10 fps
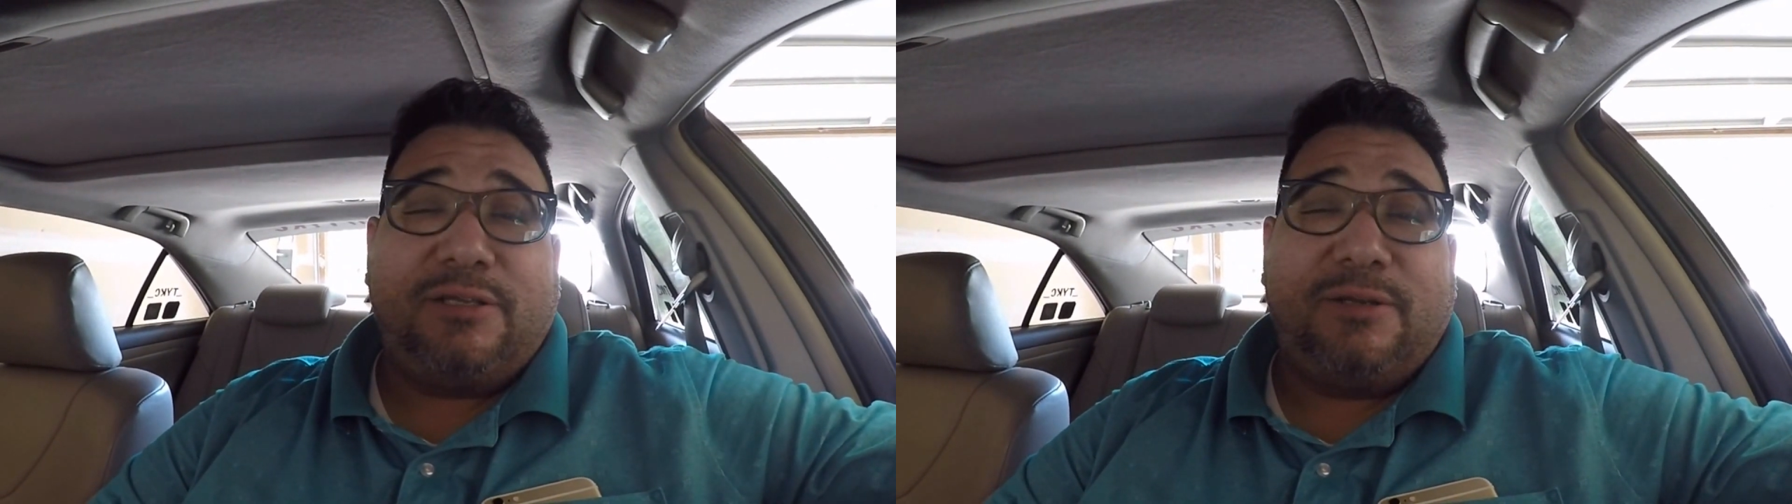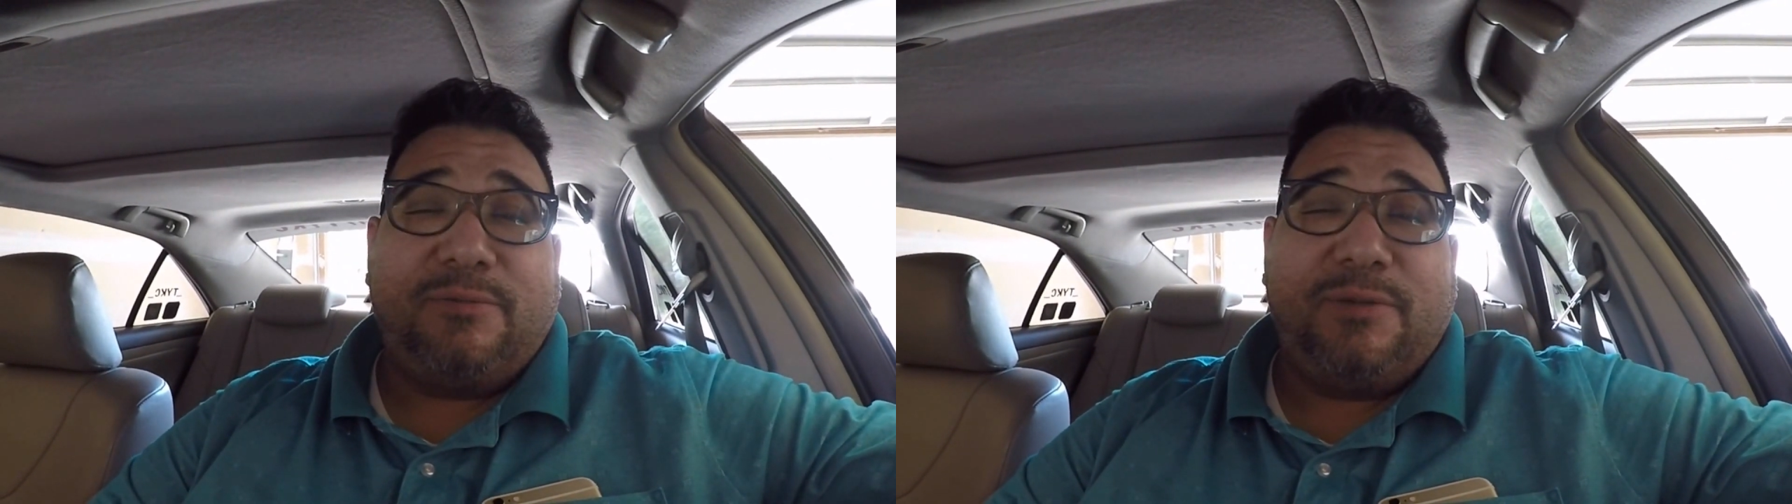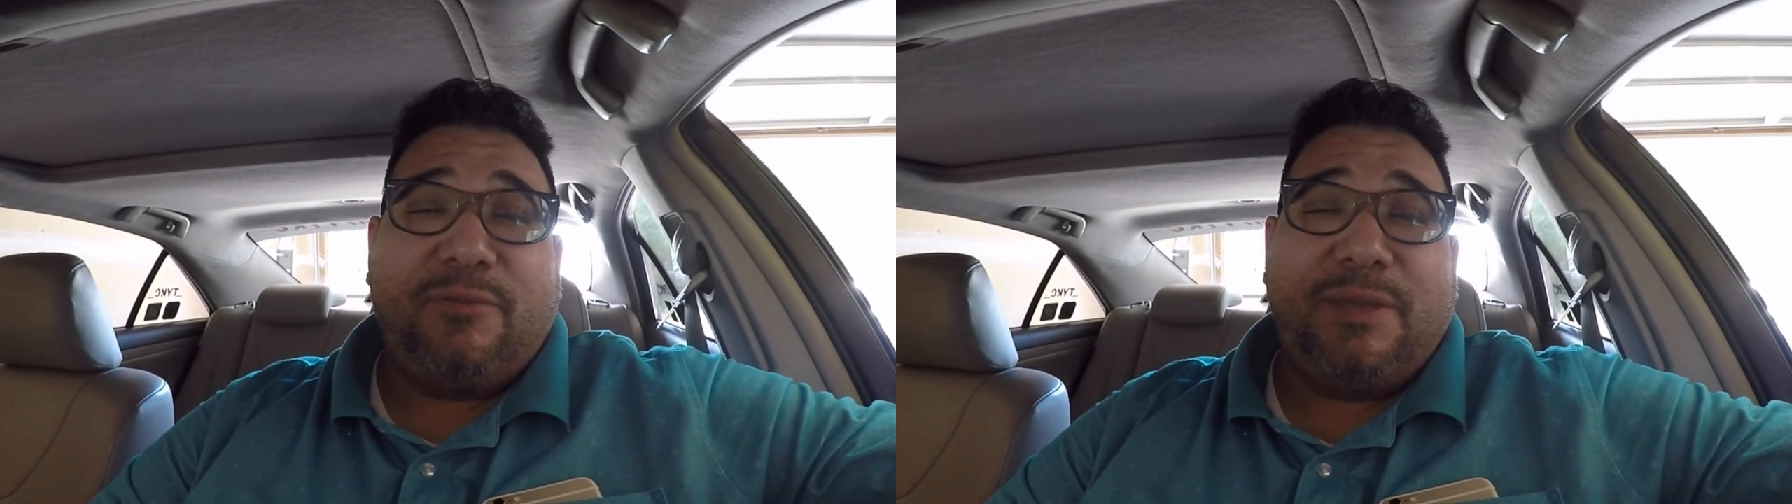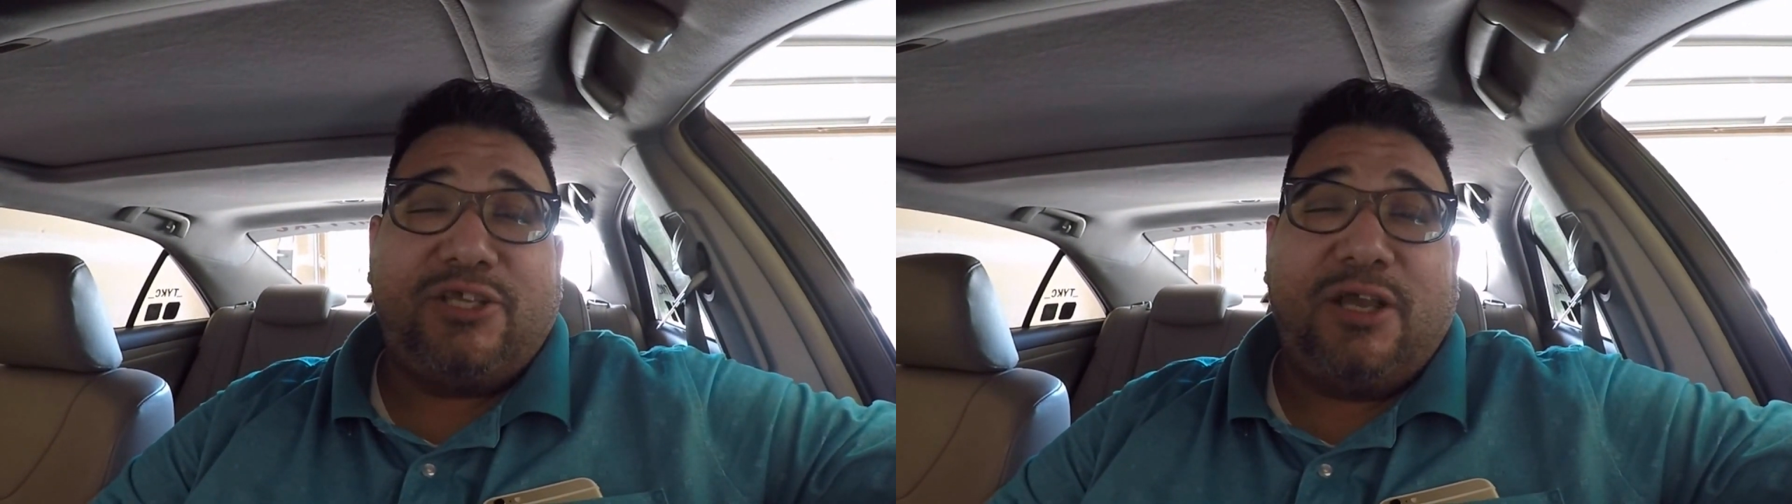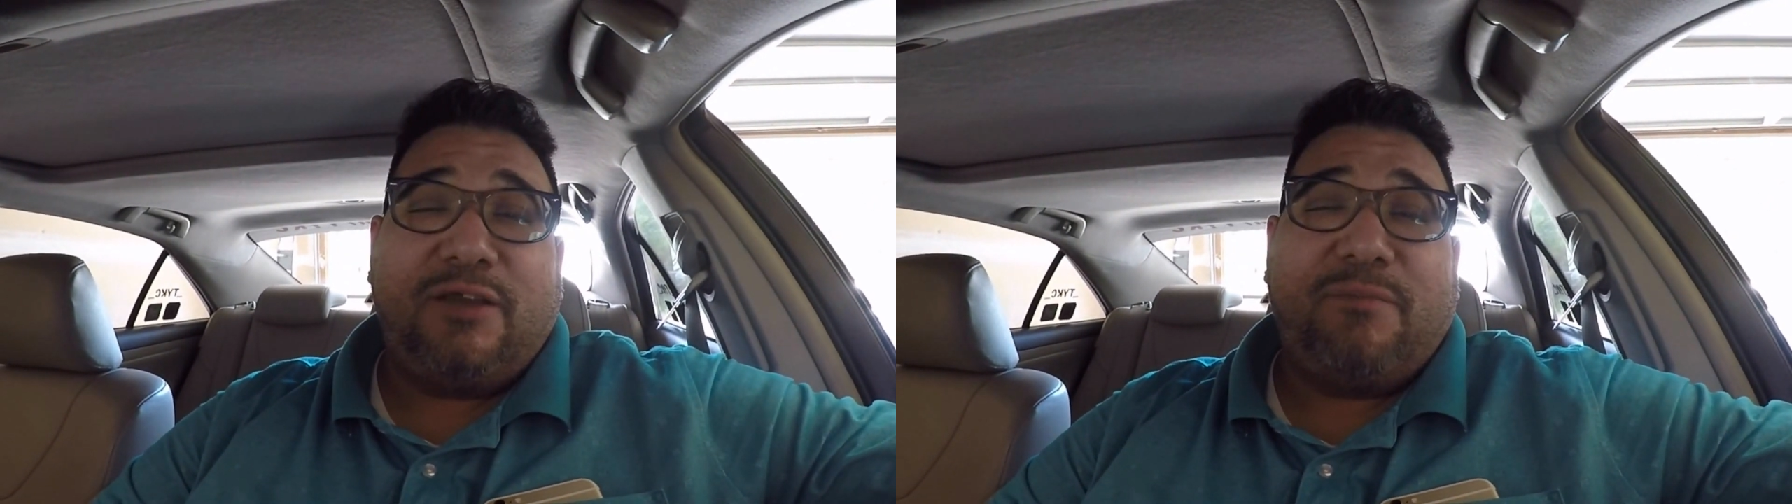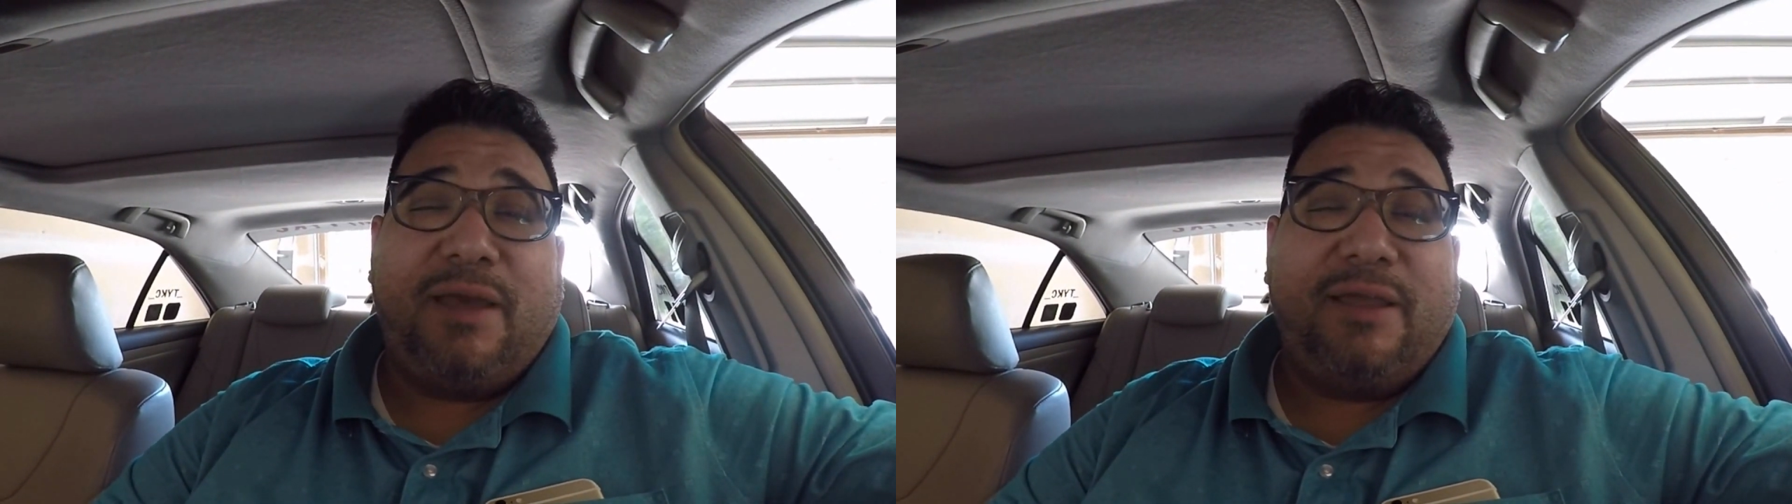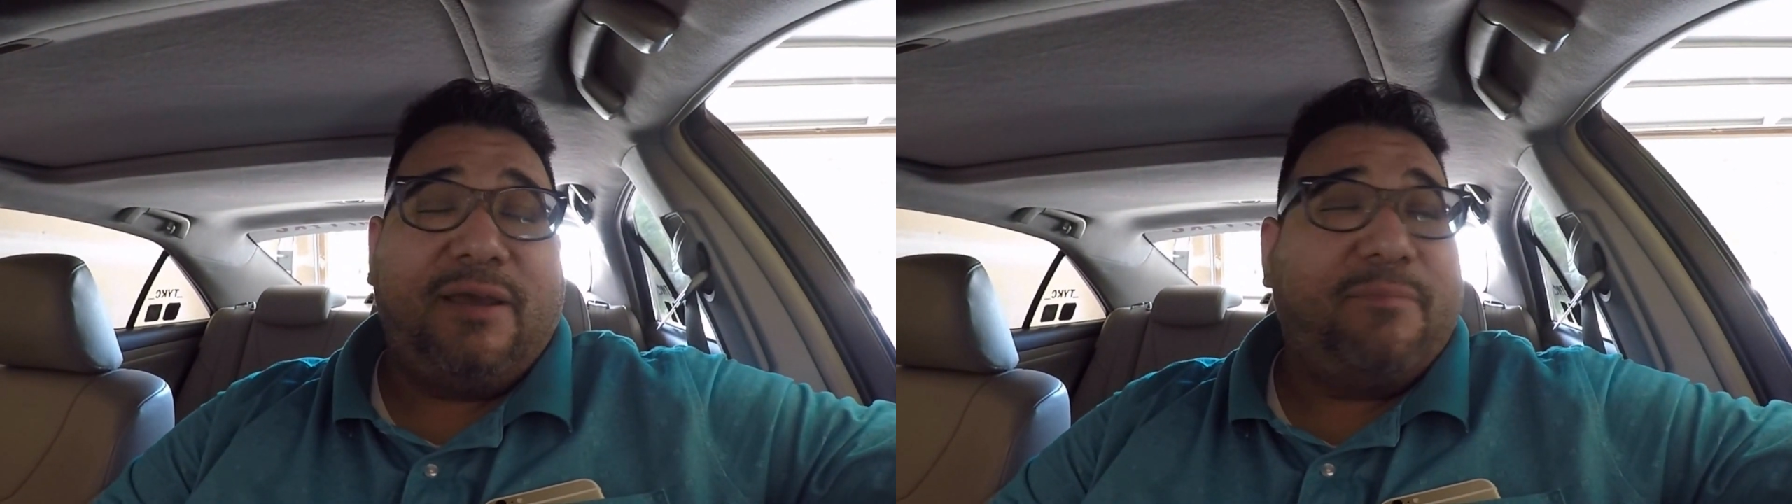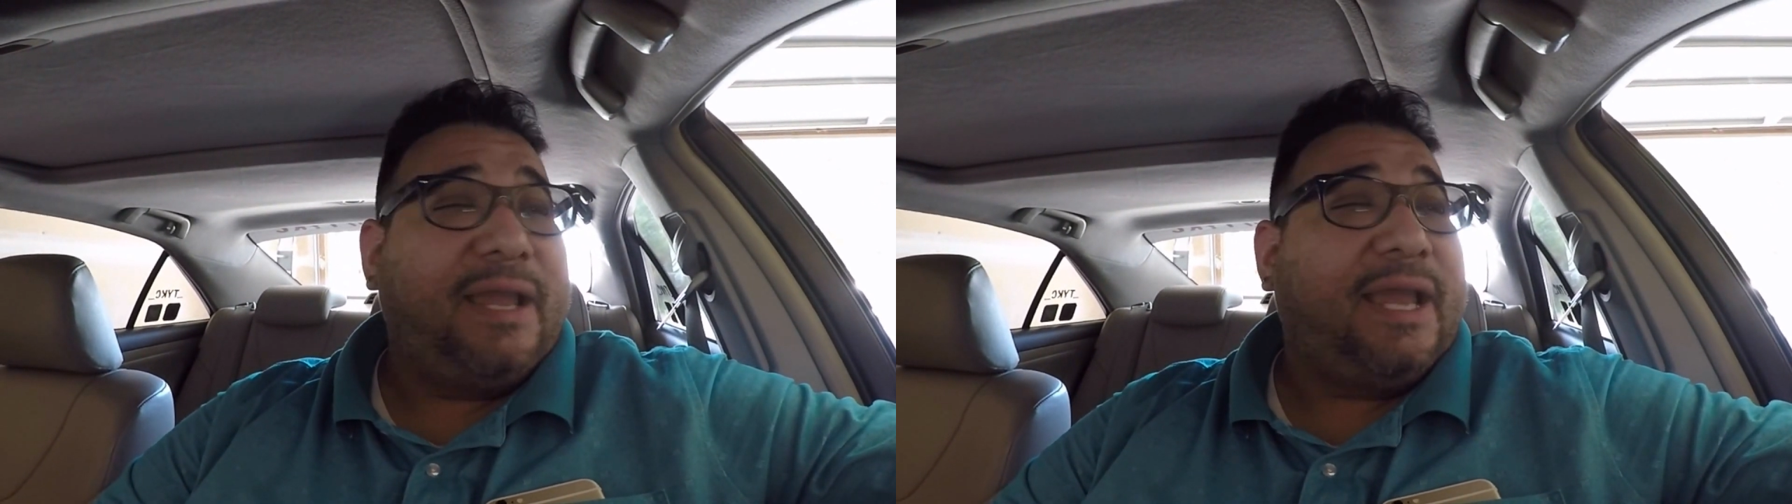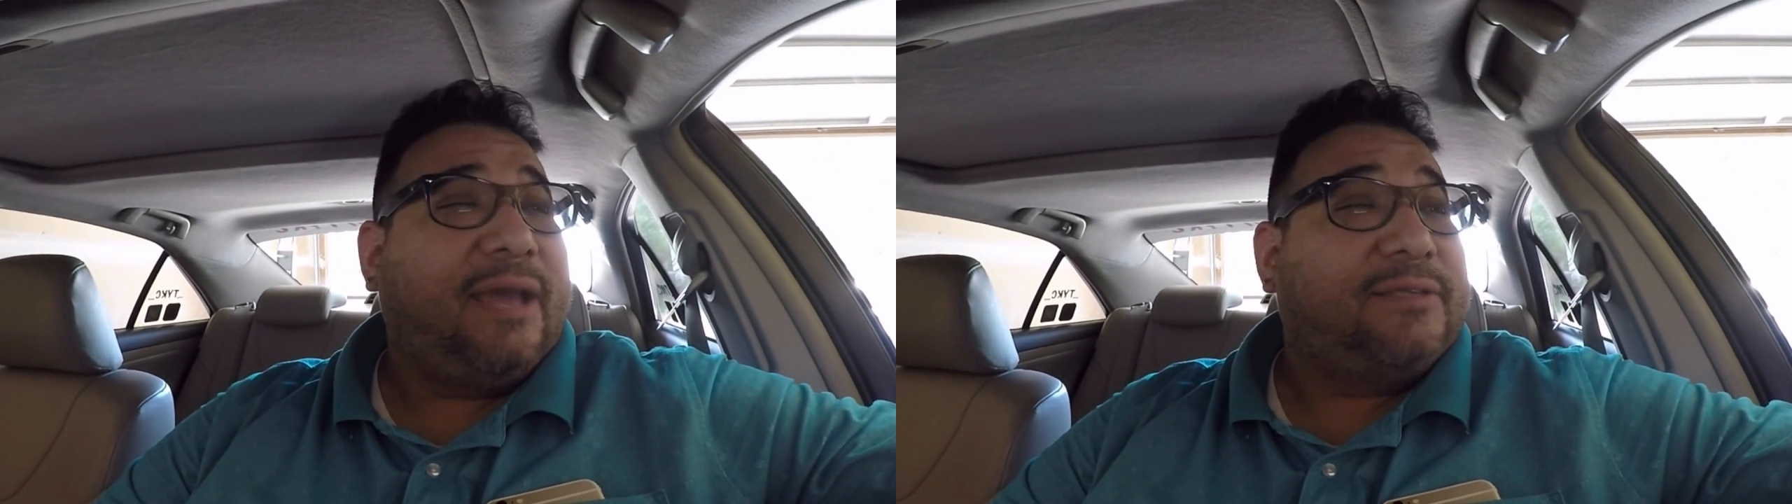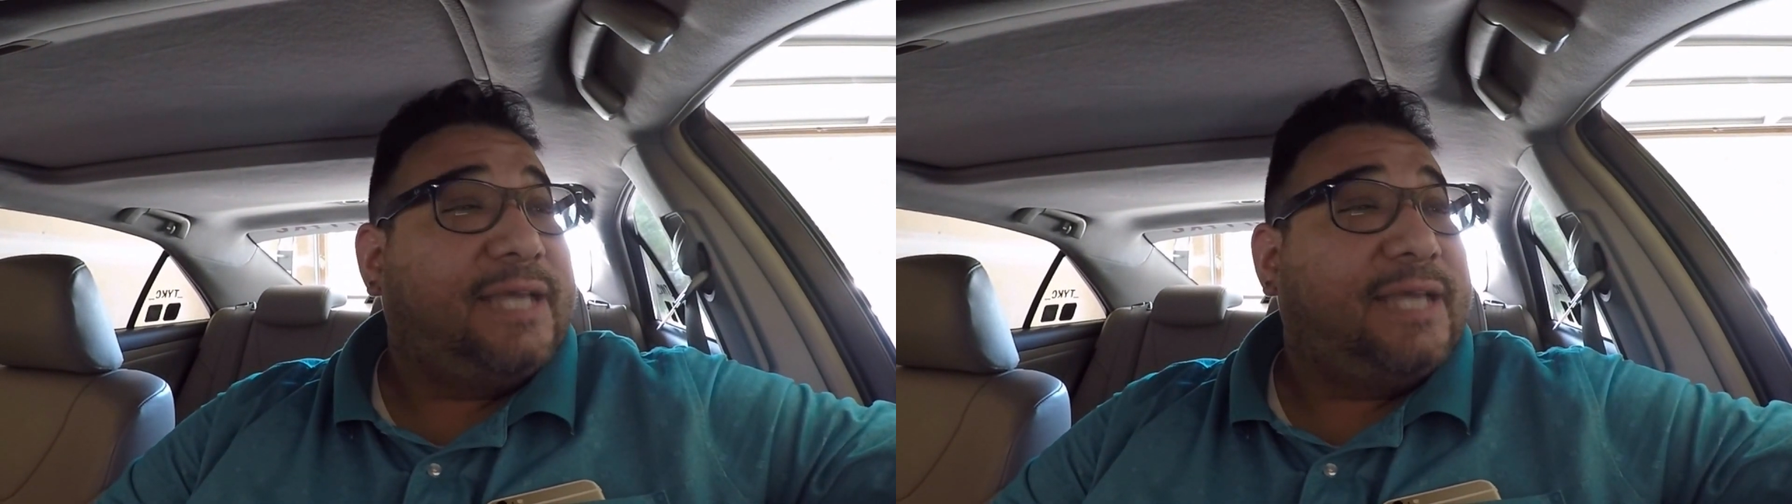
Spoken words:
of my bank account